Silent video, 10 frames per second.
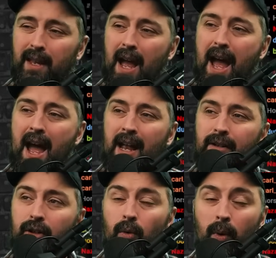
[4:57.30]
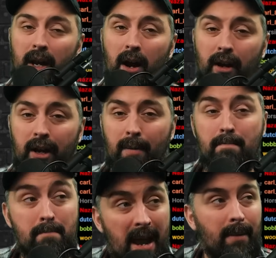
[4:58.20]
and we are going to
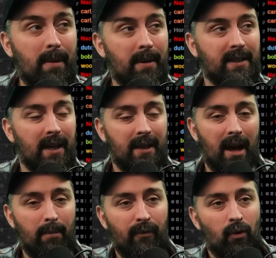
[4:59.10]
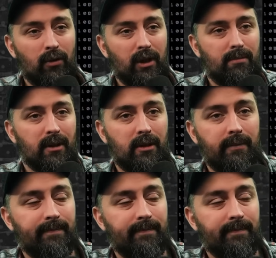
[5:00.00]
maybe be seeing that before Christmas.